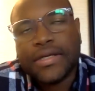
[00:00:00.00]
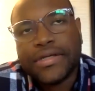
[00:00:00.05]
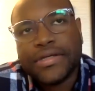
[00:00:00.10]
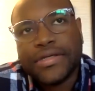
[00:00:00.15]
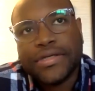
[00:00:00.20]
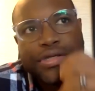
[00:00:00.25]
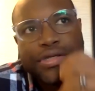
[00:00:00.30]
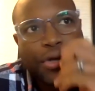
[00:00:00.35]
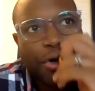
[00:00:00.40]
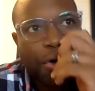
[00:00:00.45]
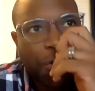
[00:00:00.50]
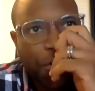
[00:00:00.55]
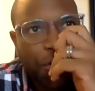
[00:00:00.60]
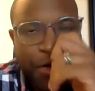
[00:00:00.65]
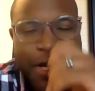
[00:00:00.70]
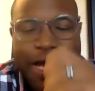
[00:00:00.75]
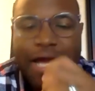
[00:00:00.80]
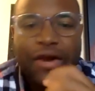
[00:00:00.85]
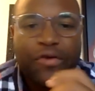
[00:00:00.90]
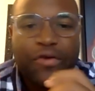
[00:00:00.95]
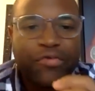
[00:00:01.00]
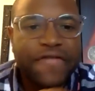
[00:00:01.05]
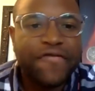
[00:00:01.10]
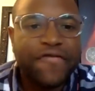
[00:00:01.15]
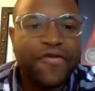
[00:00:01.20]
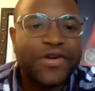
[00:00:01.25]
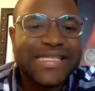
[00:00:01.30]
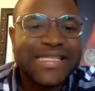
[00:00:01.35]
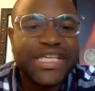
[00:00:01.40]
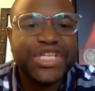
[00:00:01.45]
So you got to
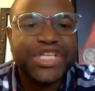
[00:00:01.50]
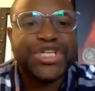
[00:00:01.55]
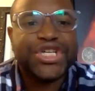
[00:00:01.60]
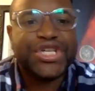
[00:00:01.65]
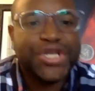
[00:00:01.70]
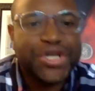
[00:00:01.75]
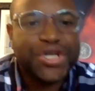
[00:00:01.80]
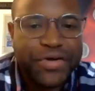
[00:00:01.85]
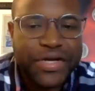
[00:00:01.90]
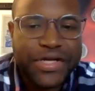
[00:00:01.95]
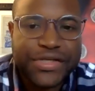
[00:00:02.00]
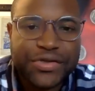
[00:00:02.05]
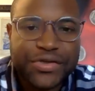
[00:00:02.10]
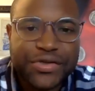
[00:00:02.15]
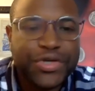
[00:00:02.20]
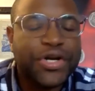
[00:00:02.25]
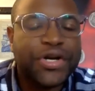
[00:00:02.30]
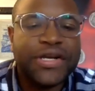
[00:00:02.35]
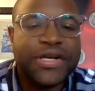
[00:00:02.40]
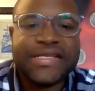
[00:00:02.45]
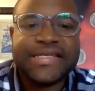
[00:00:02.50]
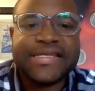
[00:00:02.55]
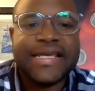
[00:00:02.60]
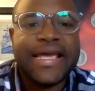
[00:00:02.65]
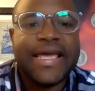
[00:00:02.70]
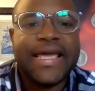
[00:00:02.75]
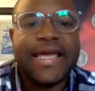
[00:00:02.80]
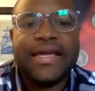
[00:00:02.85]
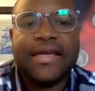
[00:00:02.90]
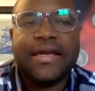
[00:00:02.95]
reverse engineer it. So you're going to
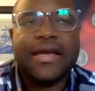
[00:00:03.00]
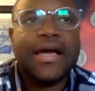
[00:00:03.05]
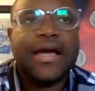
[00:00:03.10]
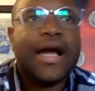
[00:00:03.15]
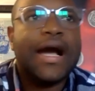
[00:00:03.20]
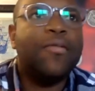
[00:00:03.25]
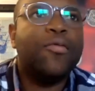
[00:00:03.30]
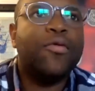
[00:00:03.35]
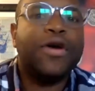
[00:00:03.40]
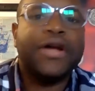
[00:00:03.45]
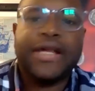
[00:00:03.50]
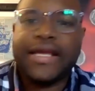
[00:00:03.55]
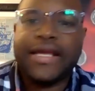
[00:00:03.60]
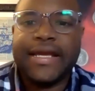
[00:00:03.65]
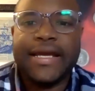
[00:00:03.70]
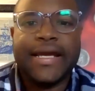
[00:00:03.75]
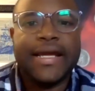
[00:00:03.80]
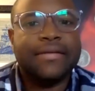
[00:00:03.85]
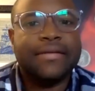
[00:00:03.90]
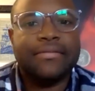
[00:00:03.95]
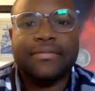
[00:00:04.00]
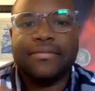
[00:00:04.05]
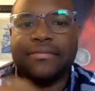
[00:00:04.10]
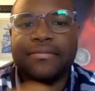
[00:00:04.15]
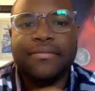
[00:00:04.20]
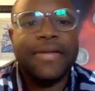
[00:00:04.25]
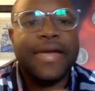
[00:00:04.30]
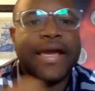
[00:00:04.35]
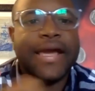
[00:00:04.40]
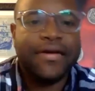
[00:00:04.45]
say, I want to get
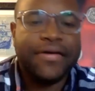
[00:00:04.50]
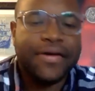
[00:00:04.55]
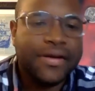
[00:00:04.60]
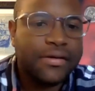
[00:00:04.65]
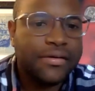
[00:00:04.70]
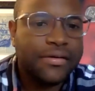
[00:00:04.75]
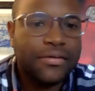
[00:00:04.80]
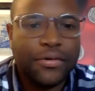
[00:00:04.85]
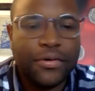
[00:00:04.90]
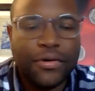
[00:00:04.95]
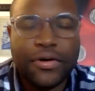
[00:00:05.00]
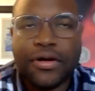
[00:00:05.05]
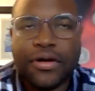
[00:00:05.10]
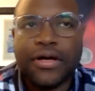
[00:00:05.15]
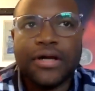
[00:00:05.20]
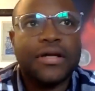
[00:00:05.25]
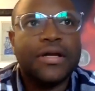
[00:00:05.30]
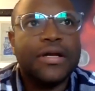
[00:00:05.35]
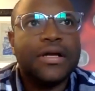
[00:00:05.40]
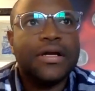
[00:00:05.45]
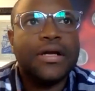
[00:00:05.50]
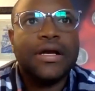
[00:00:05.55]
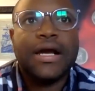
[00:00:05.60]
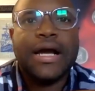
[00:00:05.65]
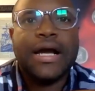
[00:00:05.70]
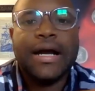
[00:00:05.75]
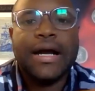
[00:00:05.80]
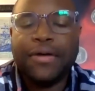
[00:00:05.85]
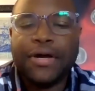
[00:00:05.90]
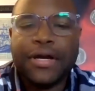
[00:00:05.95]
married, or
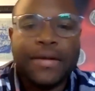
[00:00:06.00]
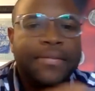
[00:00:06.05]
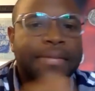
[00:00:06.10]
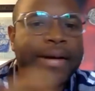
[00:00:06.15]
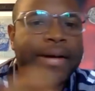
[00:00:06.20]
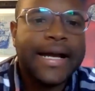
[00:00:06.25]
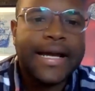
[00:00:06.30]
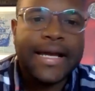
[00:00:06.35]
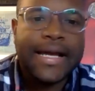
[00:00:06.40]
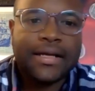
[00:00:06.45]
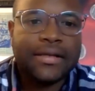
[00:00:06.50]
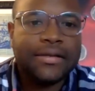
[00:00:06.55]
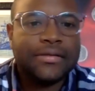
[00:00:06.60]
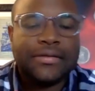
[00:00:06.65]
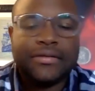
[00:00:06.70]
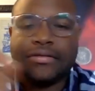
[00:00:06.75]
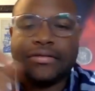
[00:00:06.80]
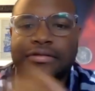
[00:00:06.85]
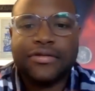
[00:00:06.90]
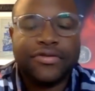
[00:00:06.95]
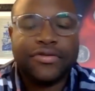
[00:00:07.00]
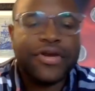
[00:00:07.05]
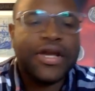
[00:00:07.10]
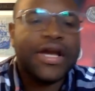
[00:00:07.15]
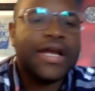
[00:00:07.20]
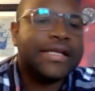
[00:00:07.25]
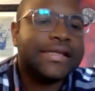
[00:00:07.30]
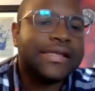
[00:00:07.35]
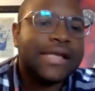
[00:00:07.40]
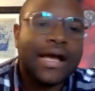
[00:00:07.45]
I want to buy a
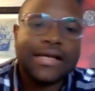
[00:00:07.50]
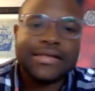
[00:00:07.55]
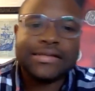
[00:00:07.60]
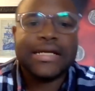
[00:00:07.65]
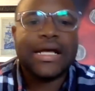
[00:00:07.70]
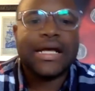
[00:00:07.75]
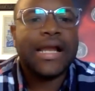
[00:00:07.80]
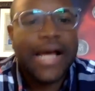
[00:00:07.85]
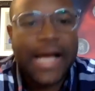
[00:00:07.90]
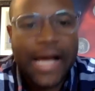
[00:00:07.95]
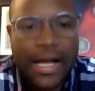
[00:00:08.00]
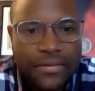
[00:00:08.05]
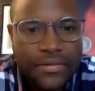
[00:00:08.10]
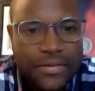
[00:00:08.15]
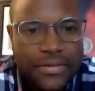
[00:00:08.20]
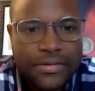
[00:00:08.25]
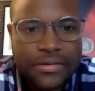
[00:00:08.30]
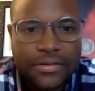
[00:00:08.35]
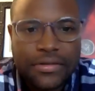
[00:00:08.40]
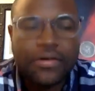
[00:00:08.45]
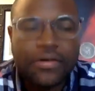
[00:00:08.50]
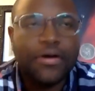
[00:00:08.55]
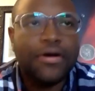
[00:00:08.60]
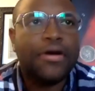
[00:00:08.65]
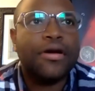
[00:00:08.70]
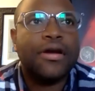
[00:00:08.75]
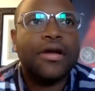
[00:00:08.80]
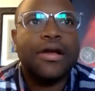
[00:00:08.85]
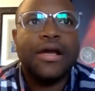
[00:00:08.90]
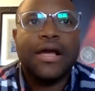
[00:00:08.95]
$300,000 house,
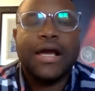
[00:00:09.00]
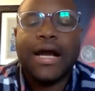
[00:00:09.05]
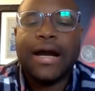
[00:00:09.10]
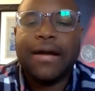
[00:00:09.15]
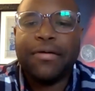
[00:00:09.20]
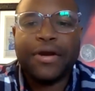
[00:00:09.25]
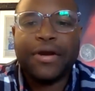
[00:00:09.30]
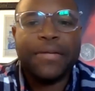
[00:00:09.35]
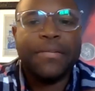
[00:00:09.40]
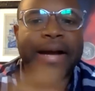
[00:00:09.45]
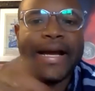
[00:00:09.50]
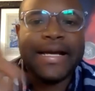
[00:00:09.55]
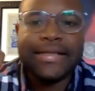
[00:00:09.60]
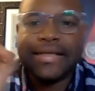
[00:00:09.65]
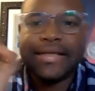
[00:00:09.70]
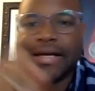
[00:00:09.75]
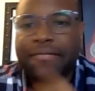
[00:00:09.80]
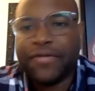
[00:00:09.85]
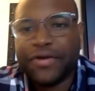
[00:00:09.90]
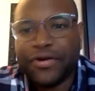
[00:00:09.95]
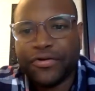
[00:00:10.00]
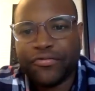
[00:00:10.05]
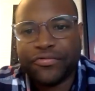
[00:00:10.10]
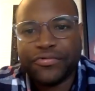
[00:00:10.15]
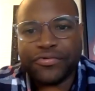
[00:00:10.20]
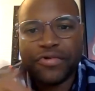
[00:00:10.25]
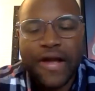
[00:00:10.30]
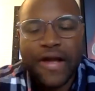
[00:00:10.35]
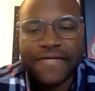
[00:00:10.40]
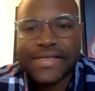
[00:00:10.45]
or I want to
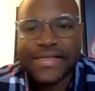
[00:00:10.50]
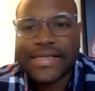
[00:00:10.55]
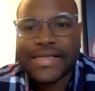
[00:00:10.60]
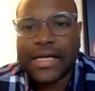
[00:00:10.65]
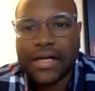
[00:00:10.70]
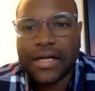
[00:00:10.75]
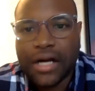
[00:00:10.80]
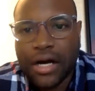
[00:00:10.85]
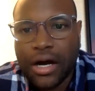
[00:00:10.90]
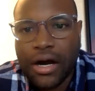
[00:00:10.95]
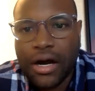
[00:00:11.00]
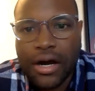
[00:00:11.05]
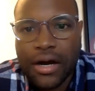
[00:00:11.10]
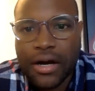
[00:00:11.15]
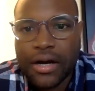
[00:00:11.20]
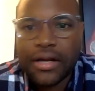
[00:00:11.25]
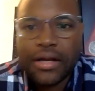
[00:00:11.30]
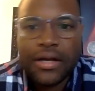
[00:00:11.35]
drive this kind of car.